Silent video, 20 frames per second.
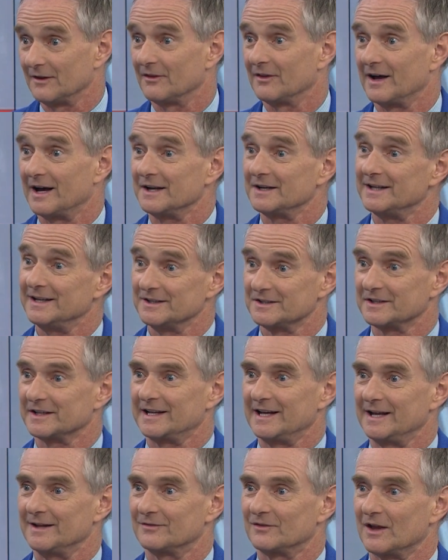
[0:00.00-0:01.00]
that
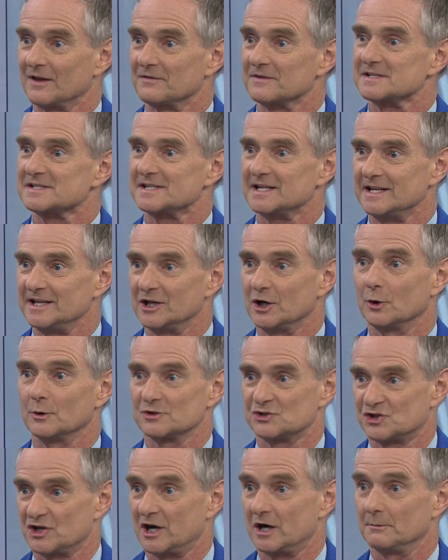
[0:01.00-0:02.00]
indicate that the CEO
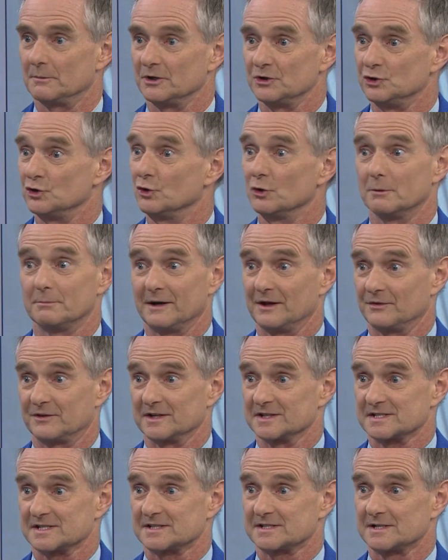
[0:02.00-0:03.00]
and chairman knew about
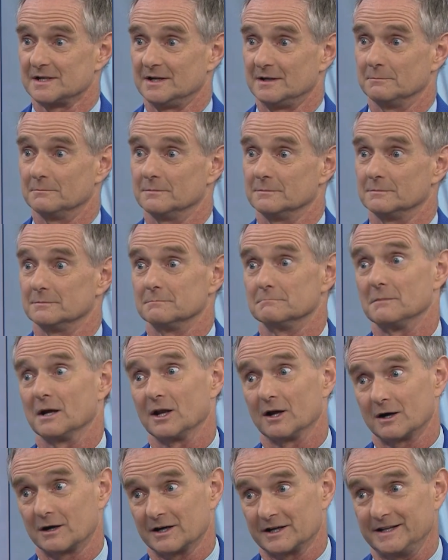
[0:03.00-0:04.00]
this
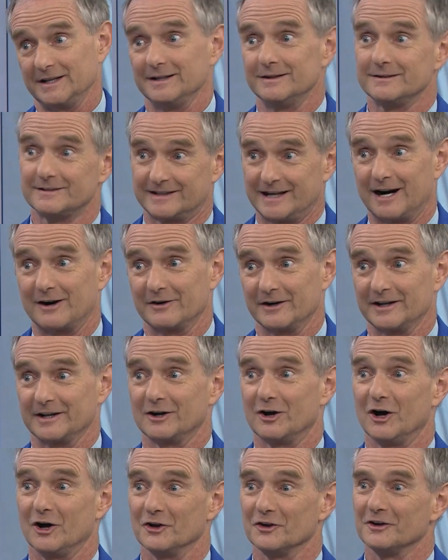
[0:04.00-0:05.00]
malarkey carrying
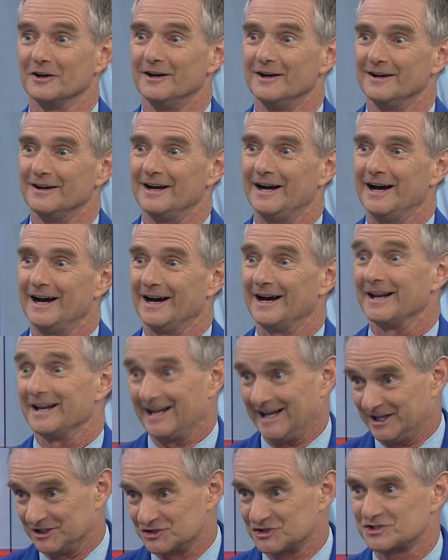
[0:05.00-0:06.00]
on, yeah. uh,
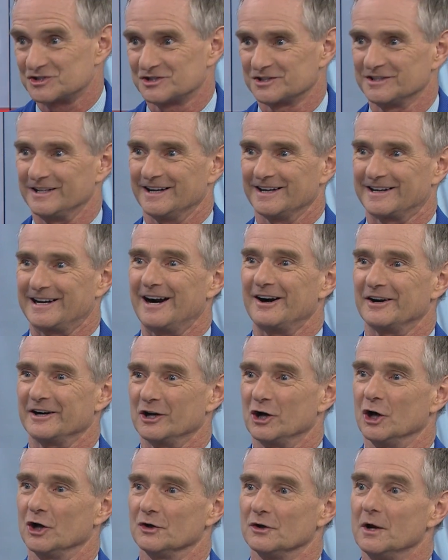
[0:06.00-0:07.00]
alleged uh, carrying
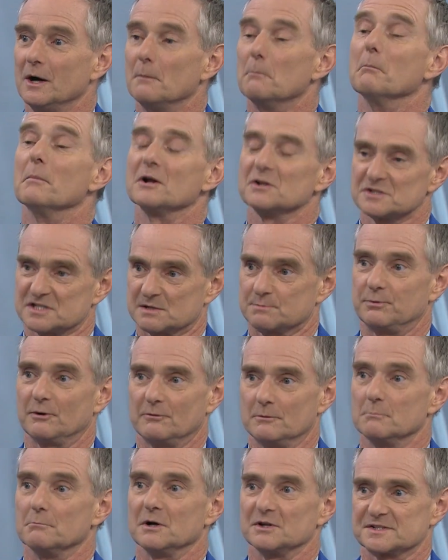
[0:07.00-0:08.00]
on months
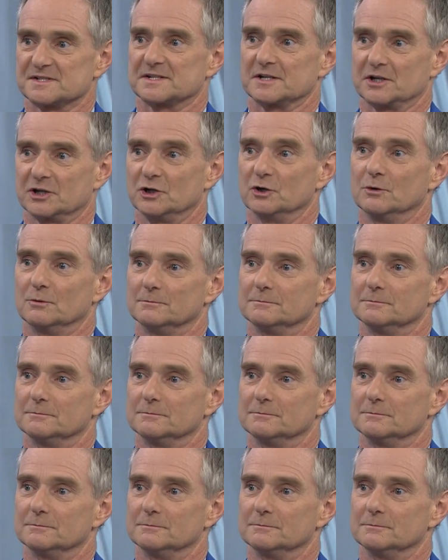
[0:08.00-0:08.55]
months ago.